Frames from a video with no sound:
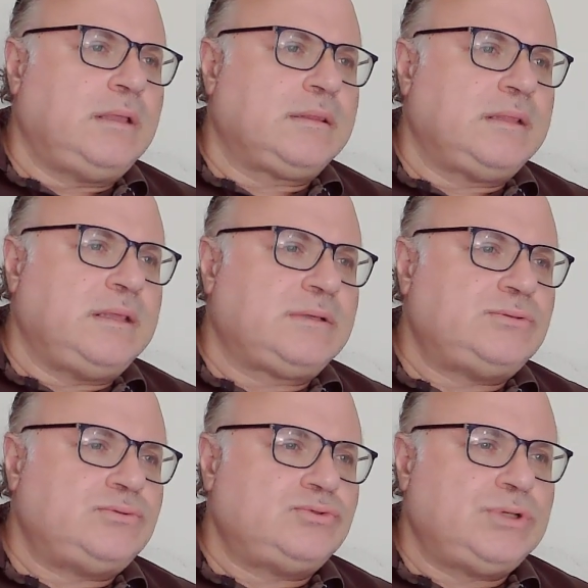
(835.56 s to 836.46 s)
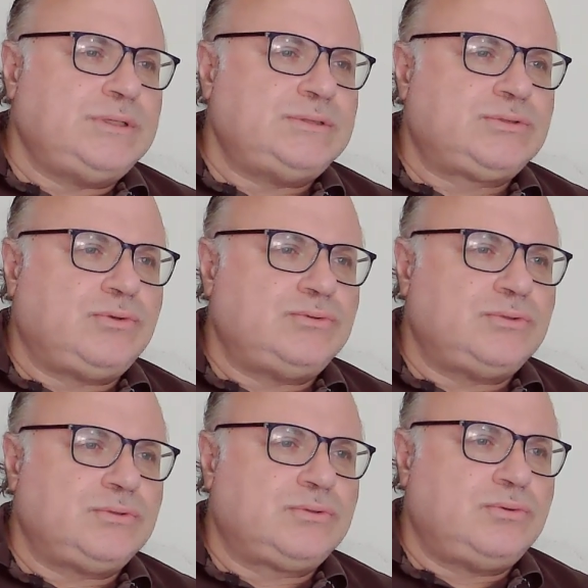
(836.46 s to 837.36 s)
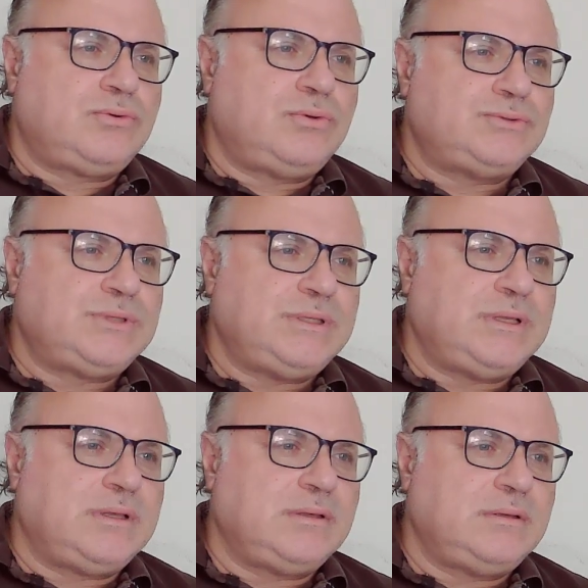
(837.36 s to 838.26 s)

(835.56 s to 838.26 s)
The next solution is to consider